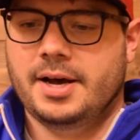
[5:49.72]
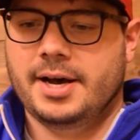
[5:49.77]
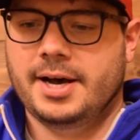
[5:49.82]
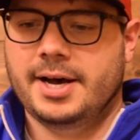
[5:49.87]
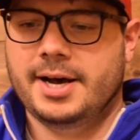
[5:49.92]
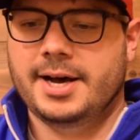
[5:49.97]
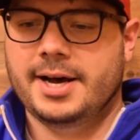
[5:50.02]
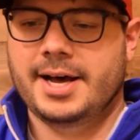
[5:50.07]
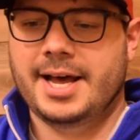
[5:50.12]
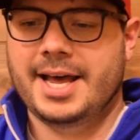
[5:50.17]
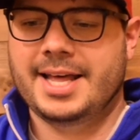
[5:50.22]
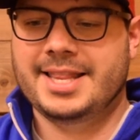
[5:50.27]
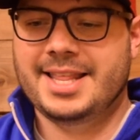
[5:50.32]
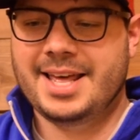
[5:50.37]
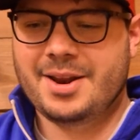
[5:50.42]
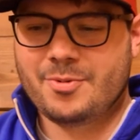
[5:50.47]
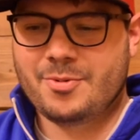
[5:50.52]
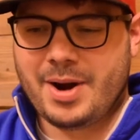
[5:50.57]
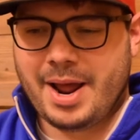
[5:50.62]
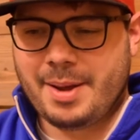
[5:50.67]
And
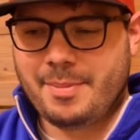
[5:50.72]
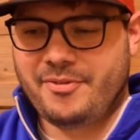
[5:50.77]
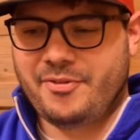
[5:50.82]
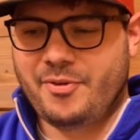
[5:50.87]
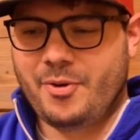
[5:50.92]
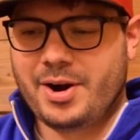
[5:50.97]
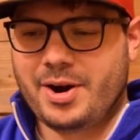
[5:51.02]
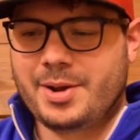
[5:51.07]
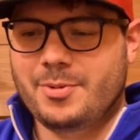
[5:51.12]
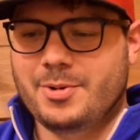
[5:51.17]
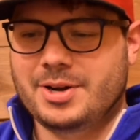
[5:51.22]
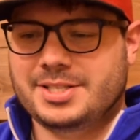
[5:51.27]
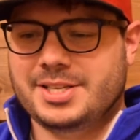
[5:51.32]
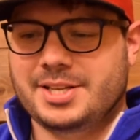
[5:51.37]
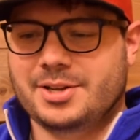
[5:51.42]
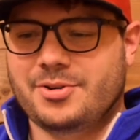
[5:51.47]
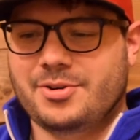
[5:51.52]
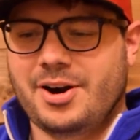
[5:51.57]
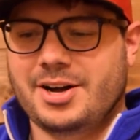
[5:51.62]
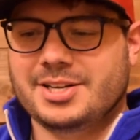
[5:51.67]
then right before he went
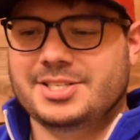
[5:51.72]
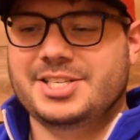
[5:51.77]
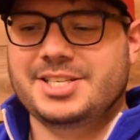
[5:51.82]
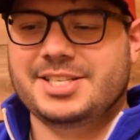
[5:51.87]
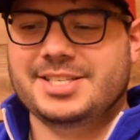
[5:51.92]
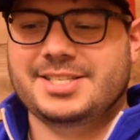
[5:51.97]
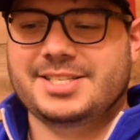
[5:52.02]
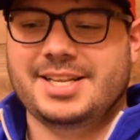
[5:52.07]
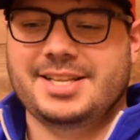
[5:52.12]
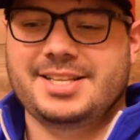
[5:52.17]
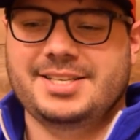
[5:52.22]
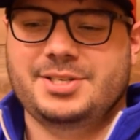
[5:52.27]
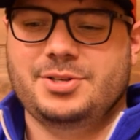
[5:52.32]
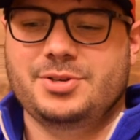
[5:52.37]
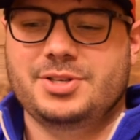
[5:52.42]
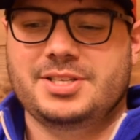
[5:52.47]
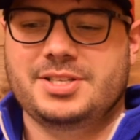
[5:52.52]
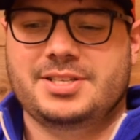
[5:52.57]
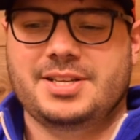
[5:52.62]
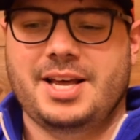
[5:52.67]
to the cross, Jesus said this
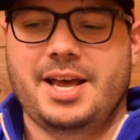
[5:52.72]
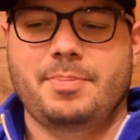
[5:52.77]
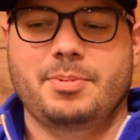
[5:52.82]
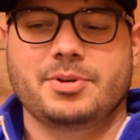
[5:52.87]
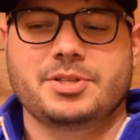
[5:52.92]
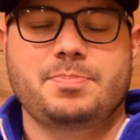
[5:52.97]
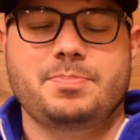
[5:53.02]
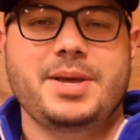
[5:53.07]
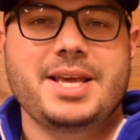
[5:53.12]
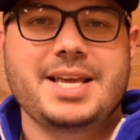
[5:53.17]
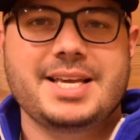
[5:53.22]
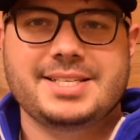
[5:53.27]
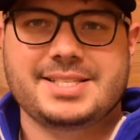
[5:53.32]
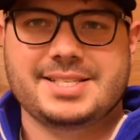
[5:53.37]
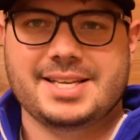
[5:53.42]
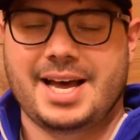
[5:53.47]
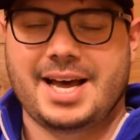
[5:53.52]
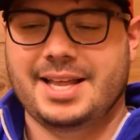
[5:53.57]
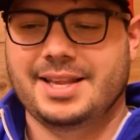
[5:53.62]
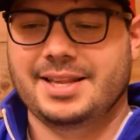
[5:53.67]
to his disciples,
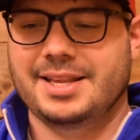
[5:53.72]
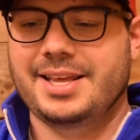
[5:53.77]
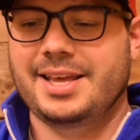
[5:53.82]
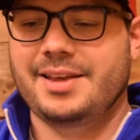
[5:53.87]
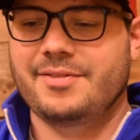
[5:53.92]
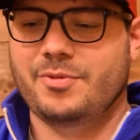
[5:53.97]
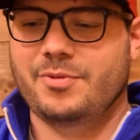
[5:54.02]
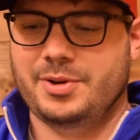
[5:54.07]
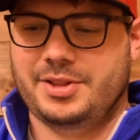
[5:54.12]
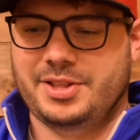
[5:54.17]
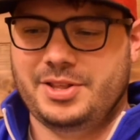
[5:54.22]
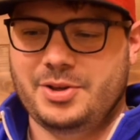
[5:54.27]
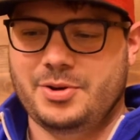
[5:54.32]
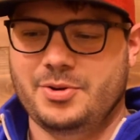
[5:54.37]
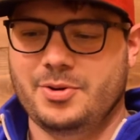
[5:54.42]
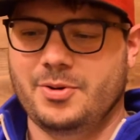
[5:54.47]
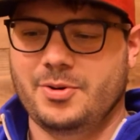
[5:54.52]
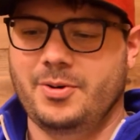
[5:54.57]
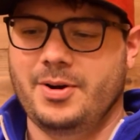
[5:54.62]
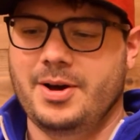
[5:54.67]
"Peace I leave with
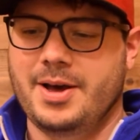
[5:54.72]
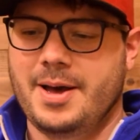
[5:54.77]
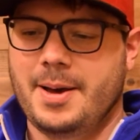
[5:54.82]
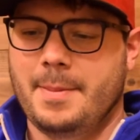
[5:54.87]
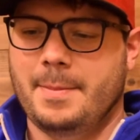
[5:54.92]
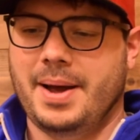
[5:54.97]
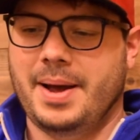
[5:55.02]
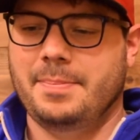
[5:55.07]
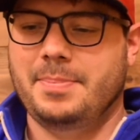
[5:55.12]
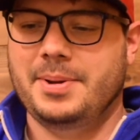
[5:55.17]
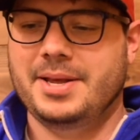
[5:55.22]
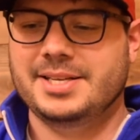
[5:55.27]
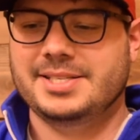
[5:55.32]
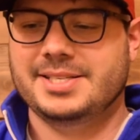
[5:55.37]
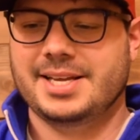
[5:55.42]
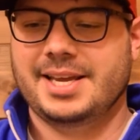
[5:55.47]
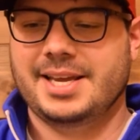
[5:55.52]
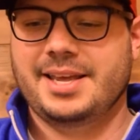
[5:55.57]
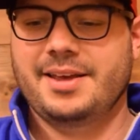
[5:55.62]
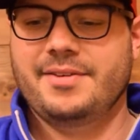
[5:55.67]
you, my
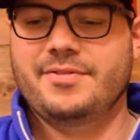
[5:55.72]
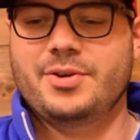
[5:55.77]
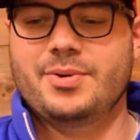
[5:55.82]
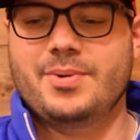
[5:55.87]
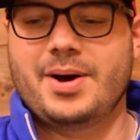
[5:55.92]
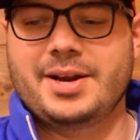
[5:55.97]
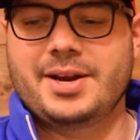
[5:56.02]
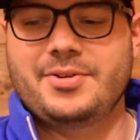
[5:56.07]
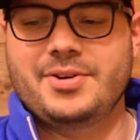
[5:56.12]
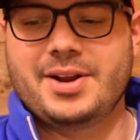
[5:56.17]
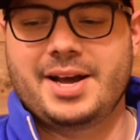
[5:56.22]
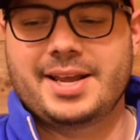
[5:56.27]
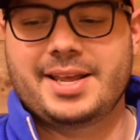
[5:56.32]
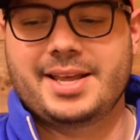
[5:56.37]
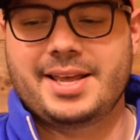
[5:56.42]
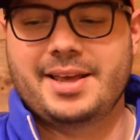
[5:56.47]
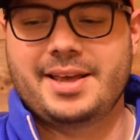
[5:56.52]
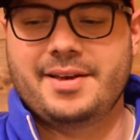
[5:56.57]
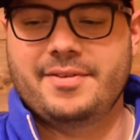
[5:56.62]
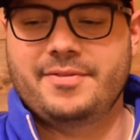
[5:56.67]
peace I give you. I do
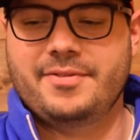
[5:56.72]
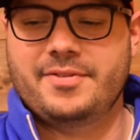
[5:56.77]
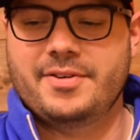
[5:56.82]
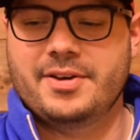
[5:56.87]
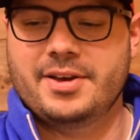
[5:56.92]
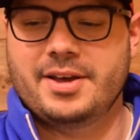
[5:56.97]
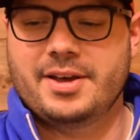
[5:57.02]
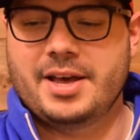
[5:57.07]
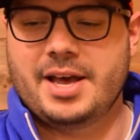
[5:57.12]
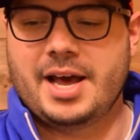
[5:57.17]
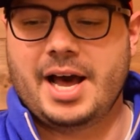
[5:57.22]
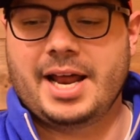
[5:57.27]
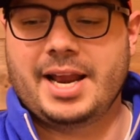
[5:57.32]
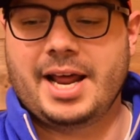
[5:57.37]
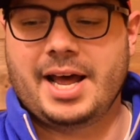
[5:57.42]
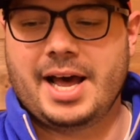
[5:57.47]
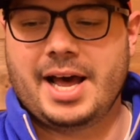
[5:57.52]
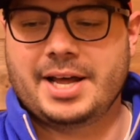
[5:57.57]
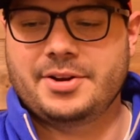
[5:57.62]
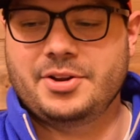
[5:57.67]
not give
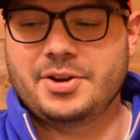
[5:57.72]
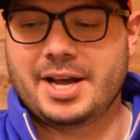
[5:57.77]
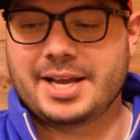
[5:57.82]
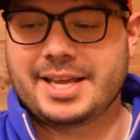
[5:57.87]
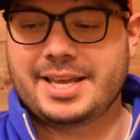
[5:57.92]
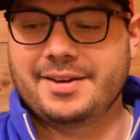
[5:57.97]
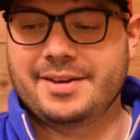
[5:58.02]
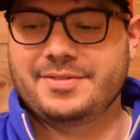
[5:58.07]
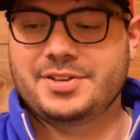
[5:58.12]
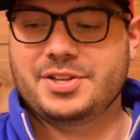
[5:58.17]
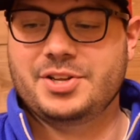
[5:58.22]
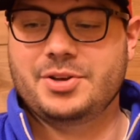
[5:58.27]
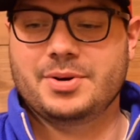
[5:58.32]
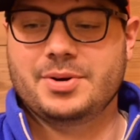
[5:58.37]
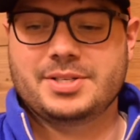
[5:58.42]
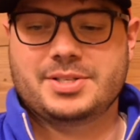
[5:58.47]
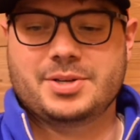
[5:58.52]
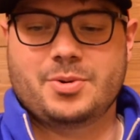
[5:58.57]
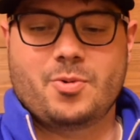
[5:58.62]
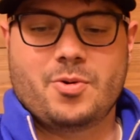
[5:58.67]
to
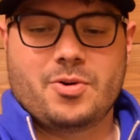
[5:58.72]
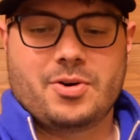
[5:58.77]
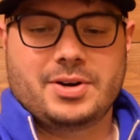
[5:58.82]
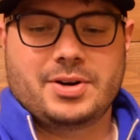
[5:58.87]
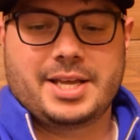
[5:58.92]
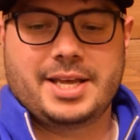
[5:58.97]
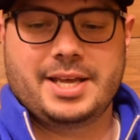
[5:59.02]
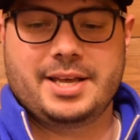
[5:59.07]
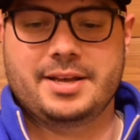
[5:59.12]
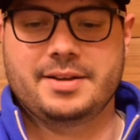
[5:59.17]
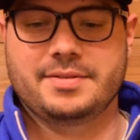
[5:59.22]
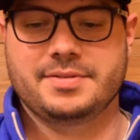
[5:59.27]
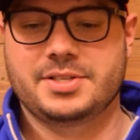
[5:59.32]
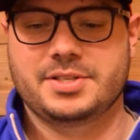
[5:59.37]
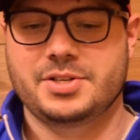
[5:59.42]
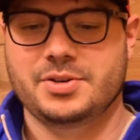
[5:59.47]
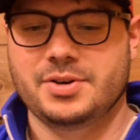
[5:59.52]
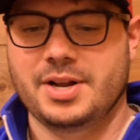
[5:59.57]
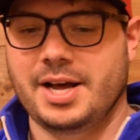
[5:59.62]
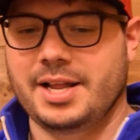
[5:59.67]
you as the world gives.
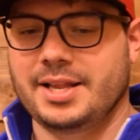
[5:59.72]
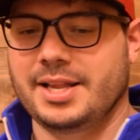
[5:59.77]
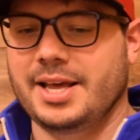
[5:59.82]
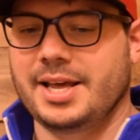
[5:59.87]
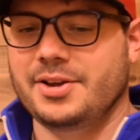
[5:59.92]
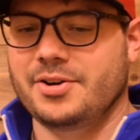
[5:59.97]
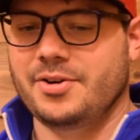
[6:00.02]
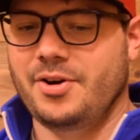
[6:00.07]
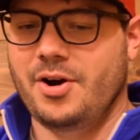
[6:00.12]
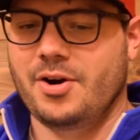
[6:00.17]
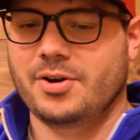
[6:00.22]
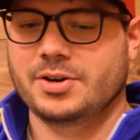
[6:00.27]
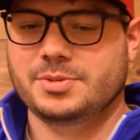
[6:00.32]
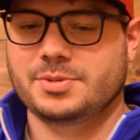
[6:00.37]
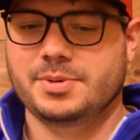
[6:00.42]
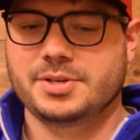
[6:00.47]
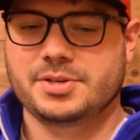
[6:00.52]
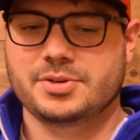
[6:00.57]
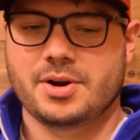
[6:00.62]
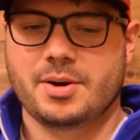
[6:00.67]
Do not let your
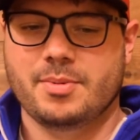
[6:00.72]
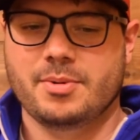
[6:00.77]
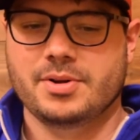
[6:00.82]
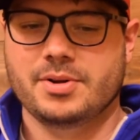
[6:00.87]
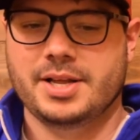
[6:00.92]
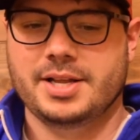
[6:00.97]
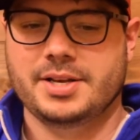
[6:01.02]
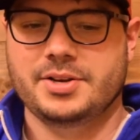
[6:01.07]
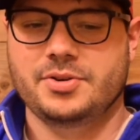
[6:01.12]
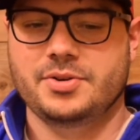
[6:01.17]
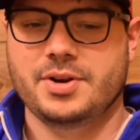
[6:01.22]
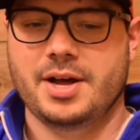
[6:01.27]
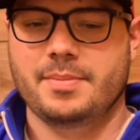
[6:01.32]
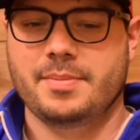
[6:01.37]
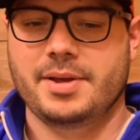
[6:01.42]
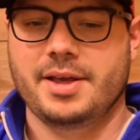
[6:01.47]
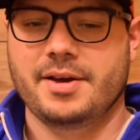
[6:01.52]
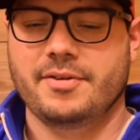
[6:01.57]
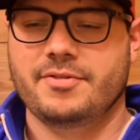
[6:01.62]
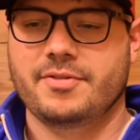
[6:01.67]
hearts be troubled and do
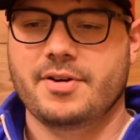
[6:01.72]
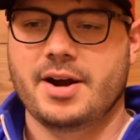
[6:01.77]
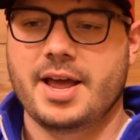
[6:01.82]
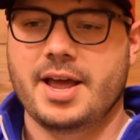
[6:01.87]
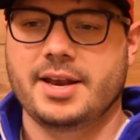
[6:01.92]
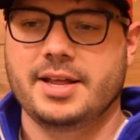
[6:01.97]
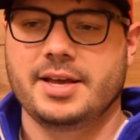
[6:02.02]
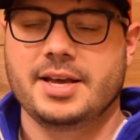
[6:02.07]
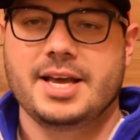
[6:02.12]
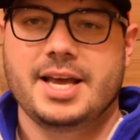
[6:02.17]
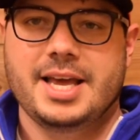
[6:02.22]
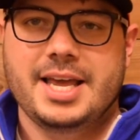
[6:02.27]
not be afraid."